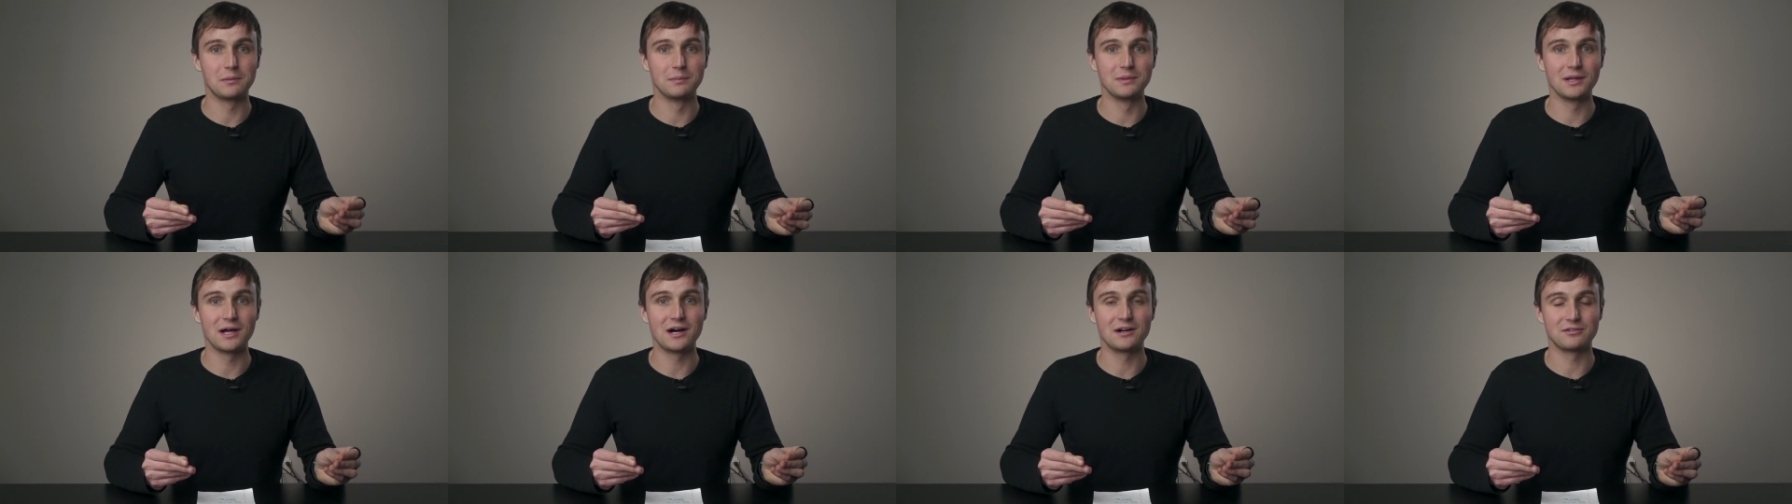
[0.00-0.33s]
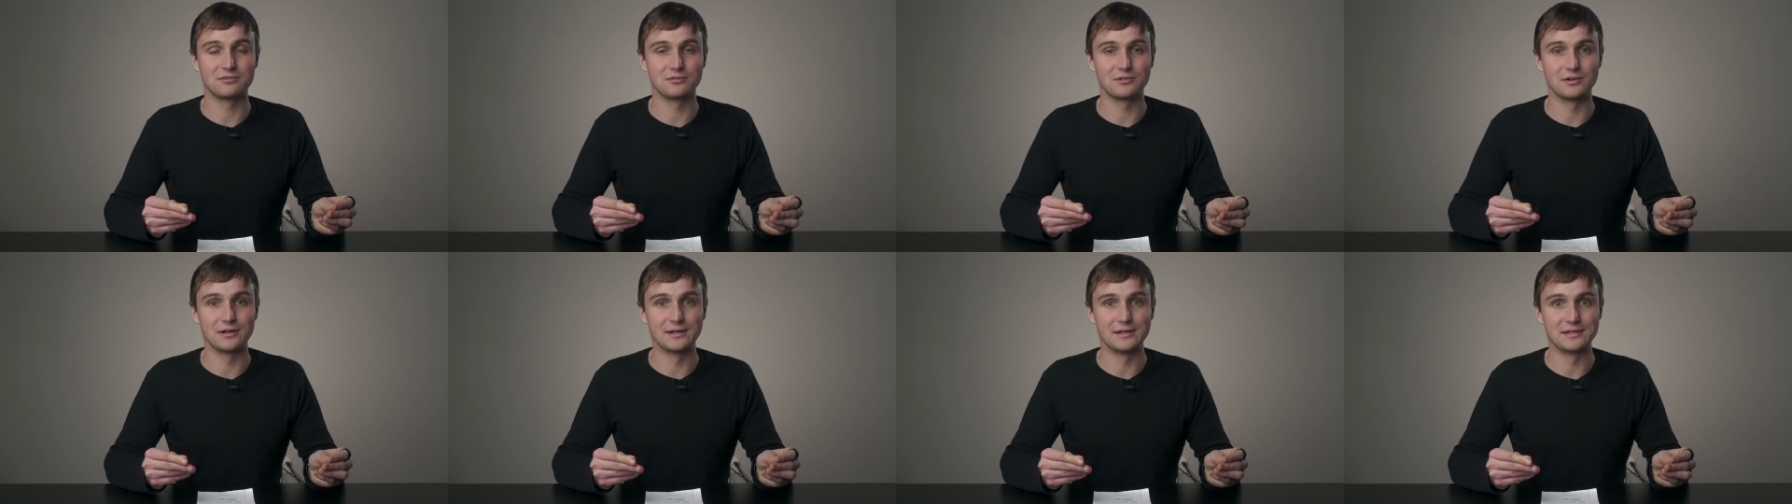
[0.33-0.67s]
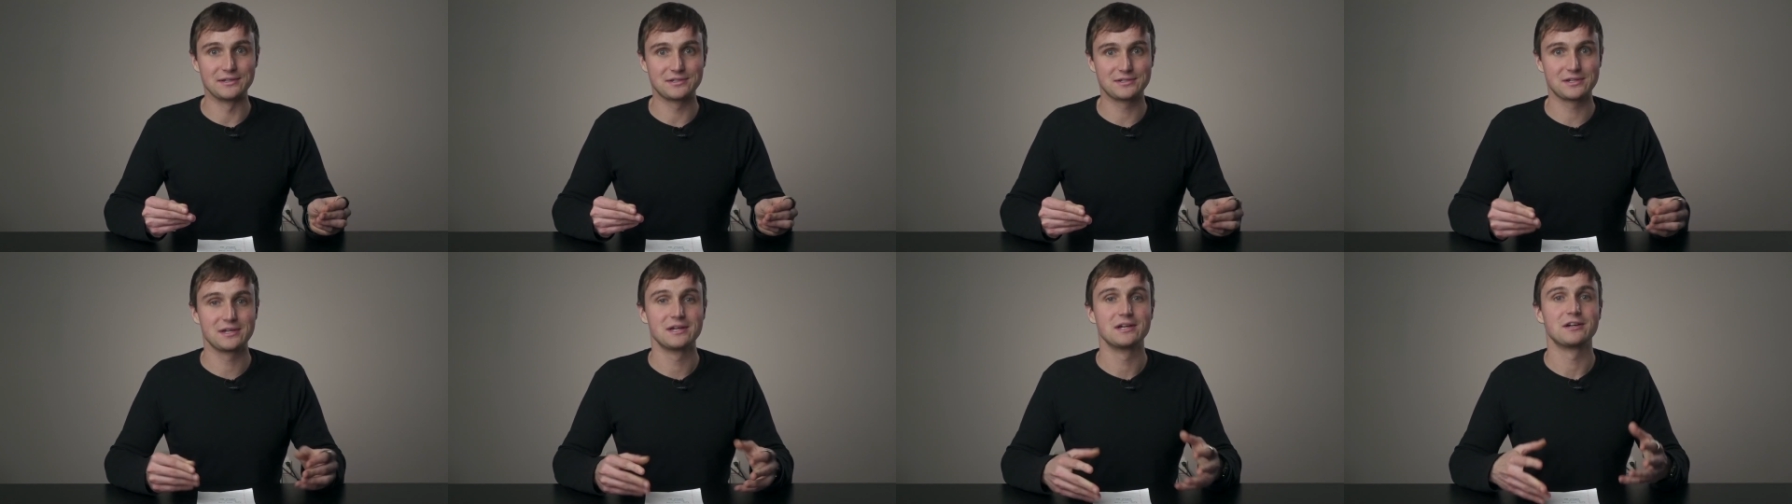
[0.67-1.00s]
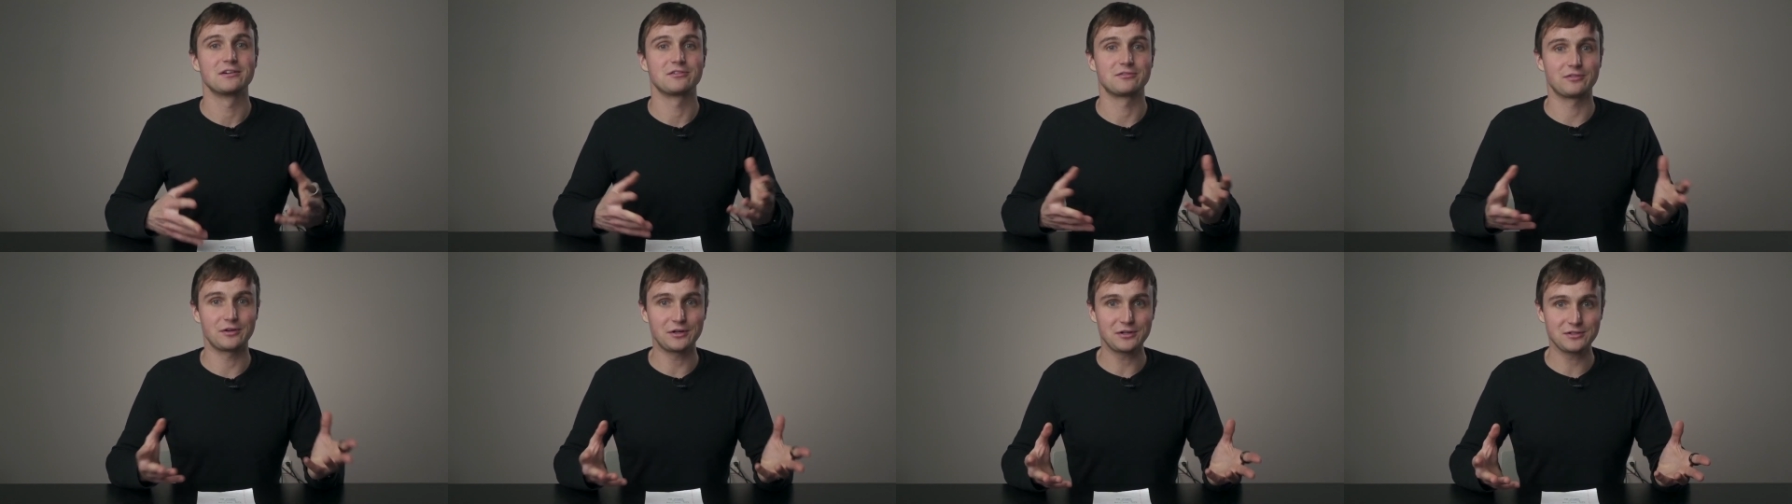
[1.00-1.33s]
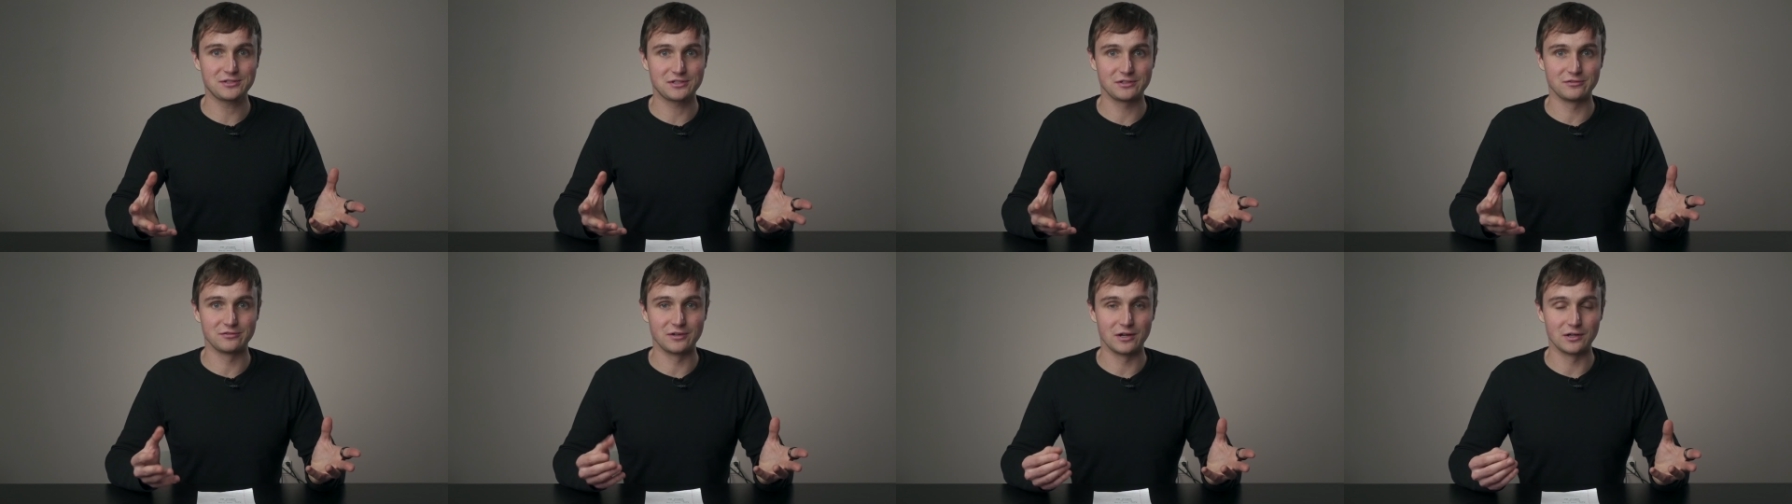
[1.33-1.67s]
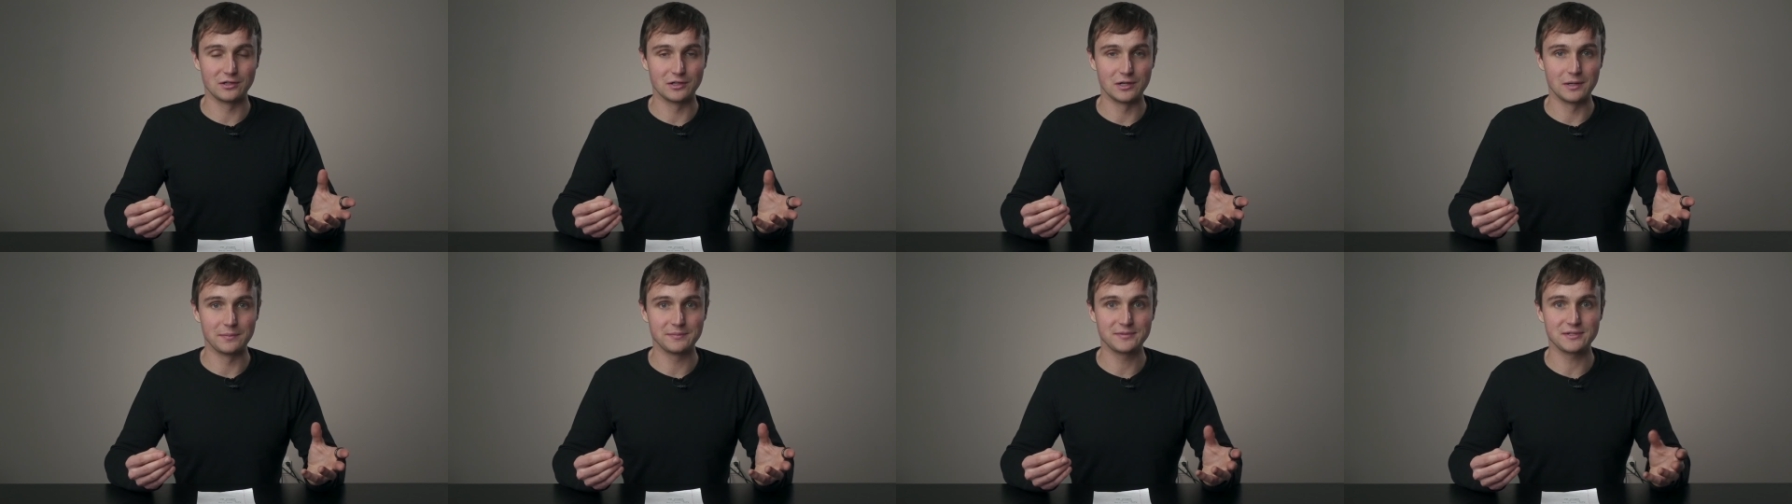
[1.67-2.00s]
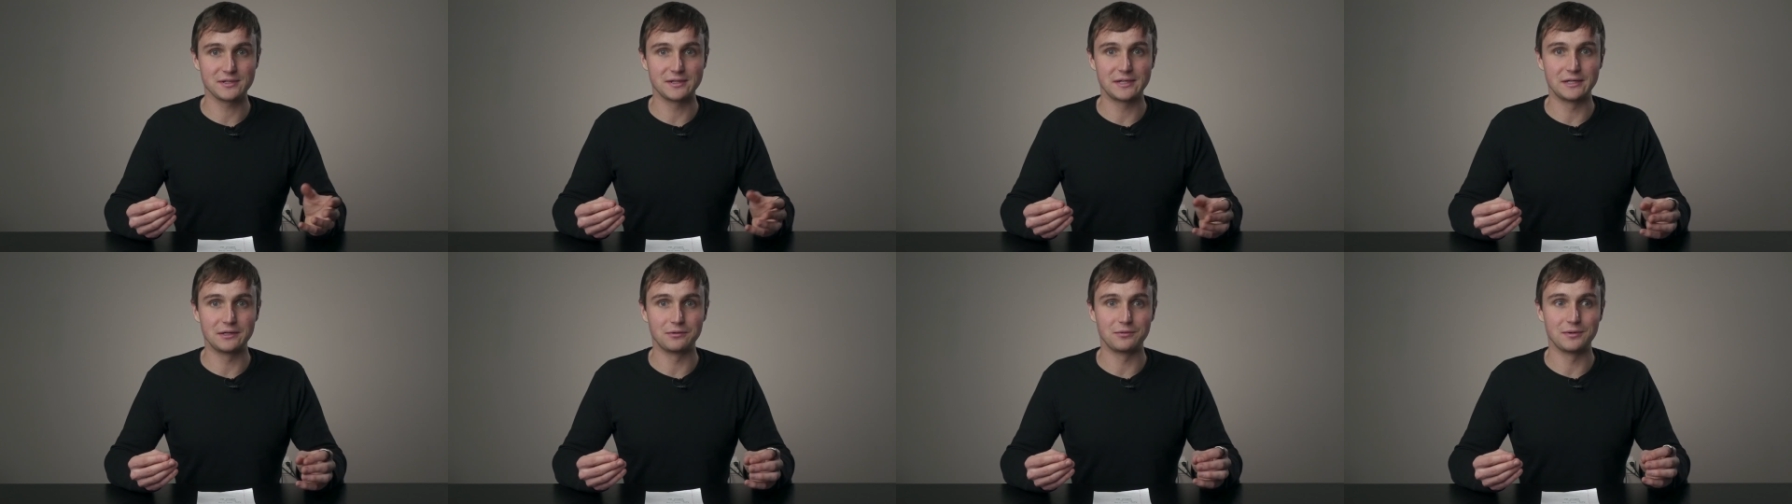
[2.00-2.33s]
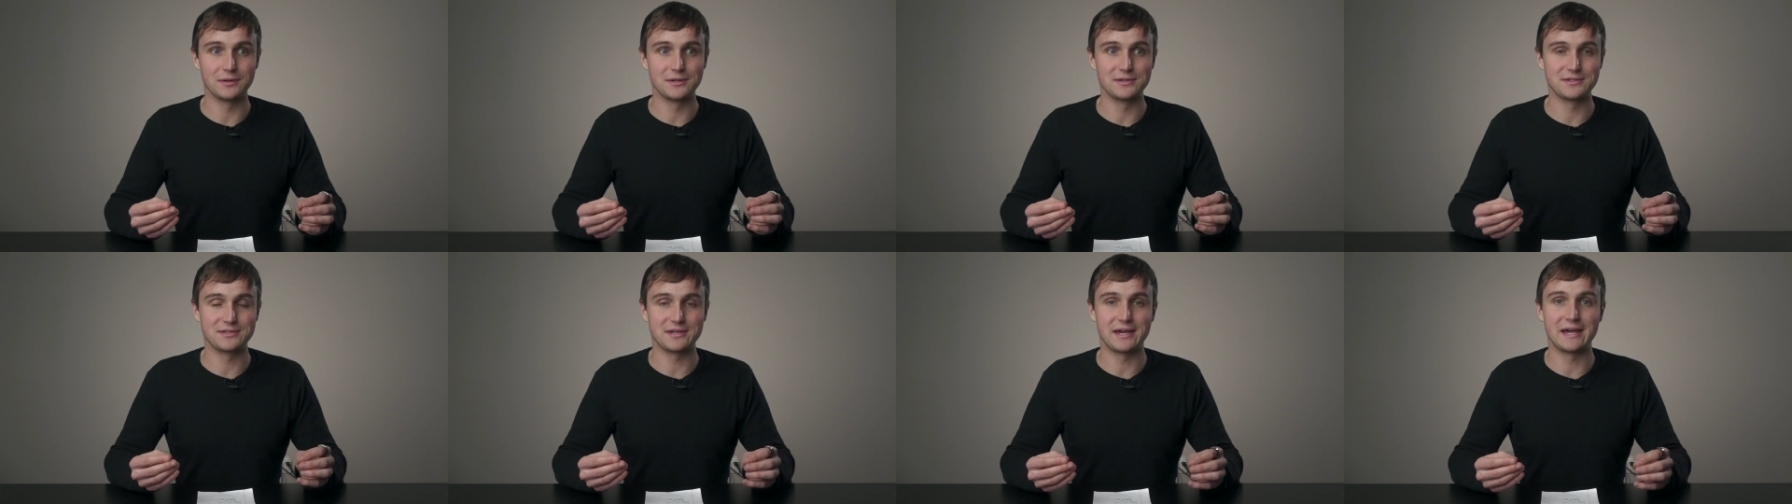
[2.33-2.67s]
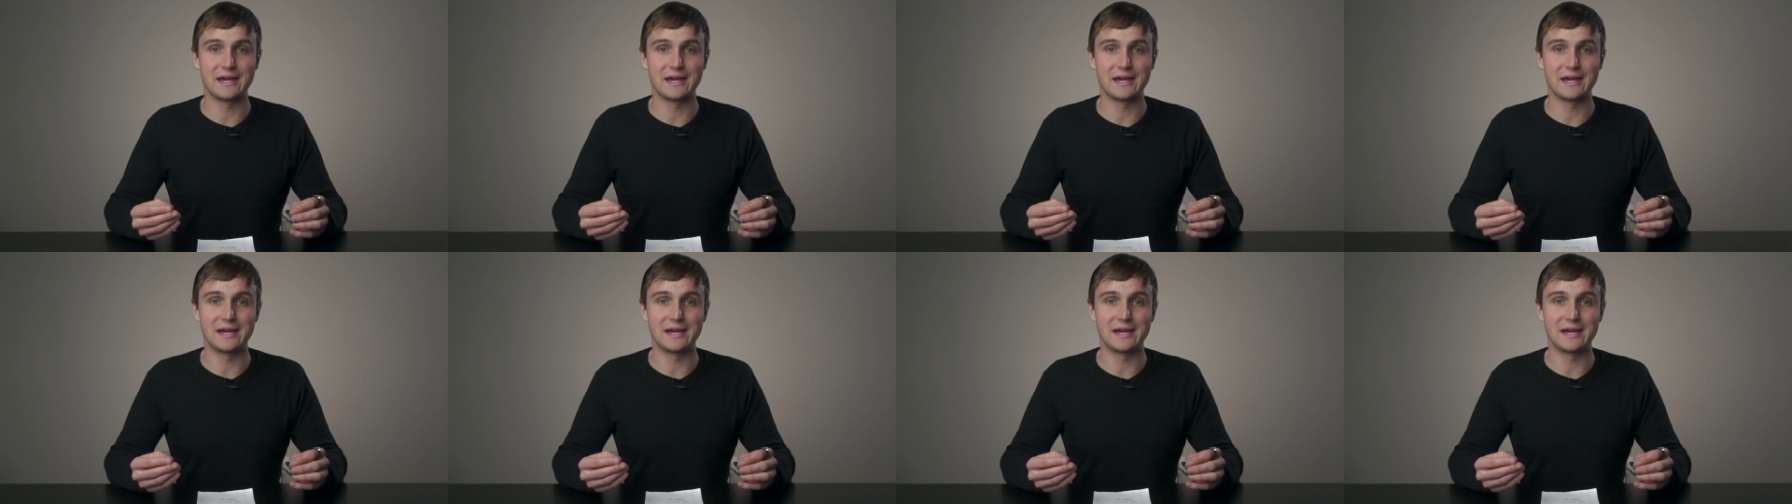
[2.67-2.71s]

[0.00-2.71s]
Bluff was first developed, it was